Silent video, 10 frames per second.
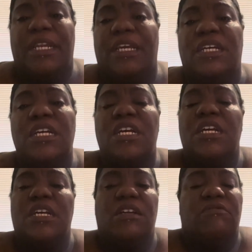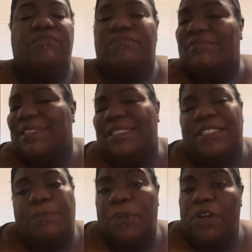to
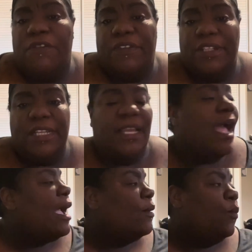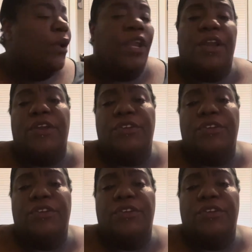just put it on for the day. I wear